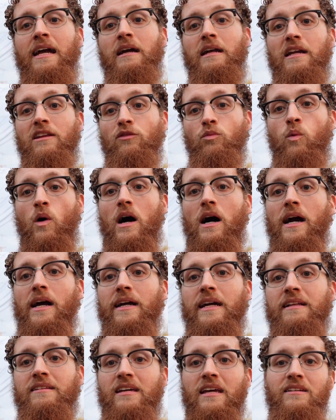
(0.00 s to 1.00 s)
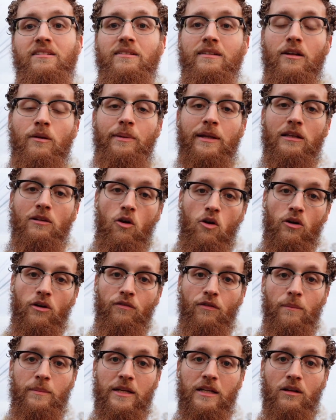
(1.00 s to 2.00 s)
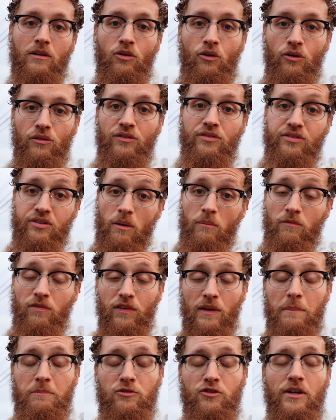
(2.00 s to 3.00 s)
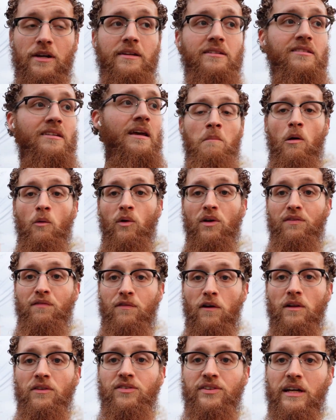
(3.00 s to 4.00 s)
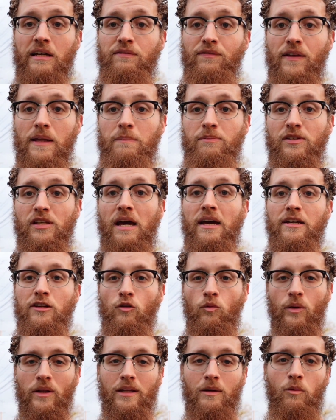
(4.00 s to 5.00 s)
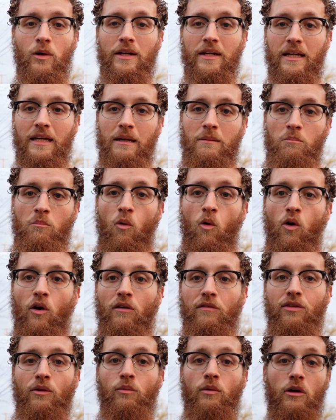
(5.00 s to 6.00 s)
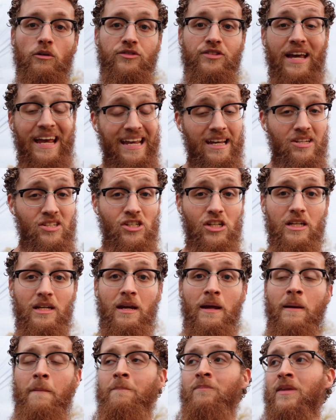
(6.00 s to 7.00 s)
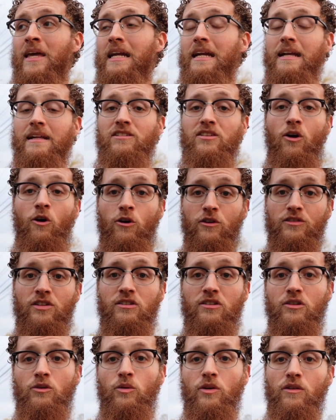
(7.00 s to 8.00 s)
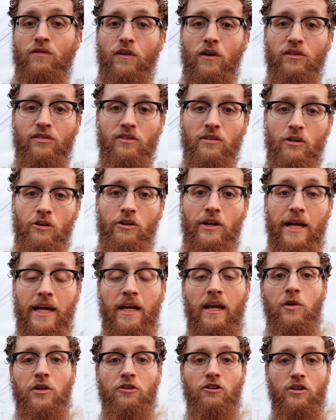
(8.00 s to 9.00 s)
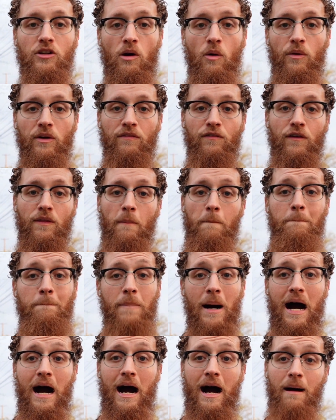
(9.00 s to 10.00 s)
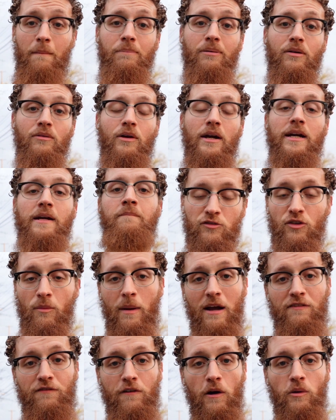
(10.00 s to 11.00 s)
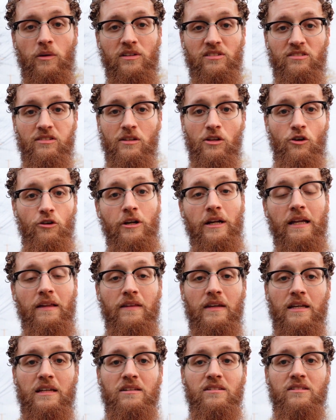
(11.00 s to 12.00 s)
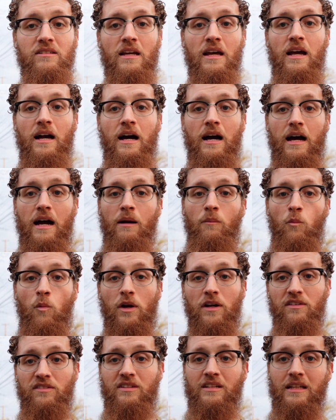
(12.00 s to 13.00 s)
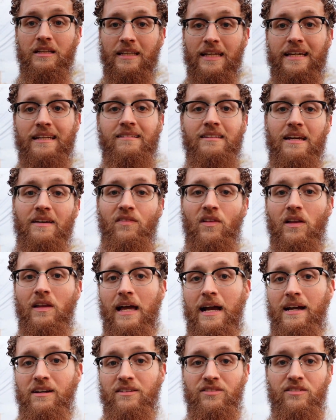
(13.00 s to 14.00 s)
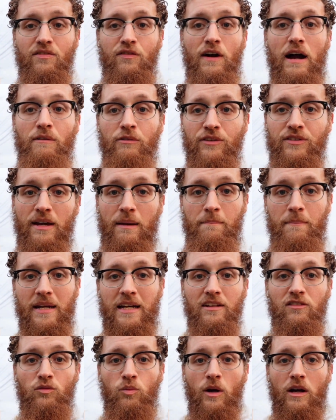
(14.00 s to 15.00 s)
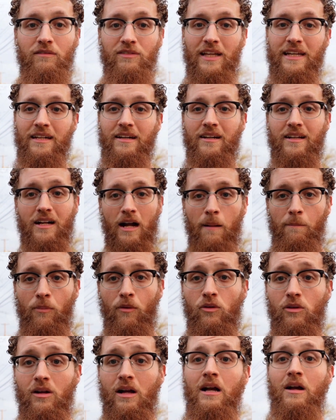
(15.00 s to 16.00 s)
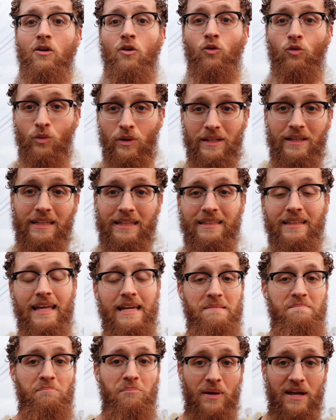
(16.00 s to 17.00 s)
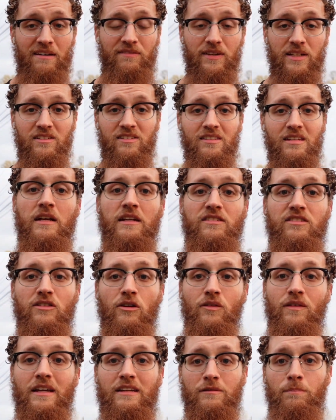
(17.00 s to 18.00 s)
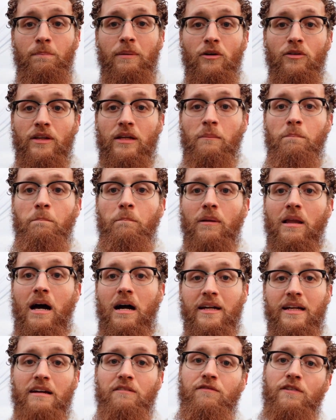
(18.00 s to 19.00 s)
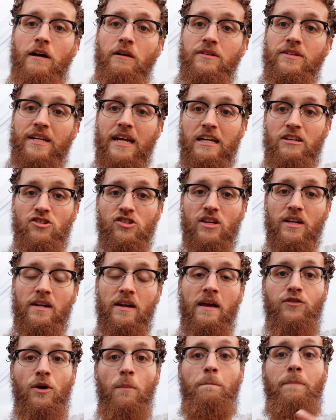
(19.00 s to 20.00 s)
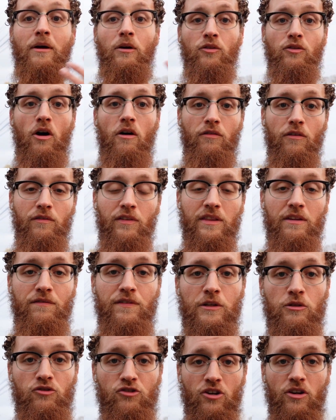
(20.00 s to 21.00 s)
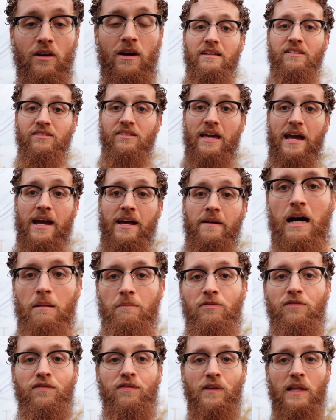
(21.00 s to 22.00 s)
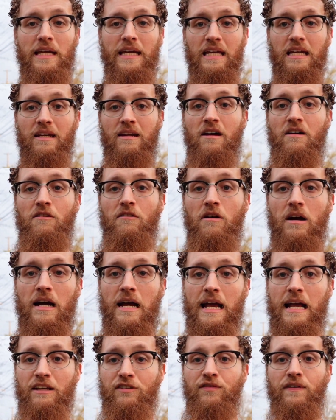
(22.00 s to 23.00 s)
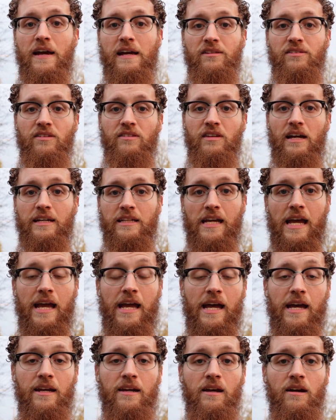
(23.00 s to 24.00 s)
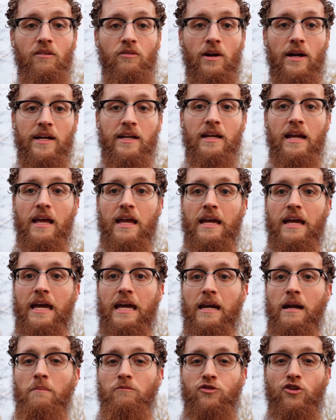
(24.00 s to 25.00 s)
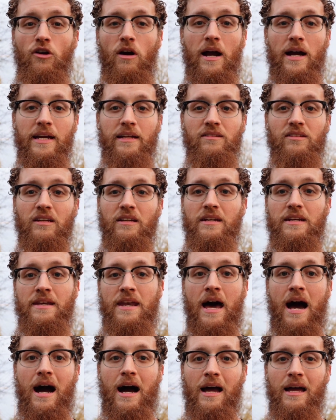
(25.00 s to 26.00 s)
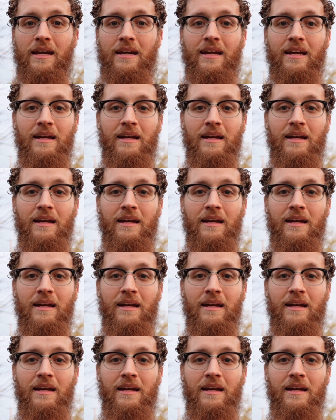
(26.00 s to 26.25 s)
and is why it takes a little bit longer for me to learn some flip tricks. But with front side flips, you really wanna get more of the rotation and it's hard to do when you're first learning when you're going for the pop, right? So my focus learning these, um, what has clicked in the last five or 10 minutes where I've landed a couple really late pivots, it's still a nice building block and foundation to build off of in the future is that I'm flicking as fast as I can, right? And I'm trying to not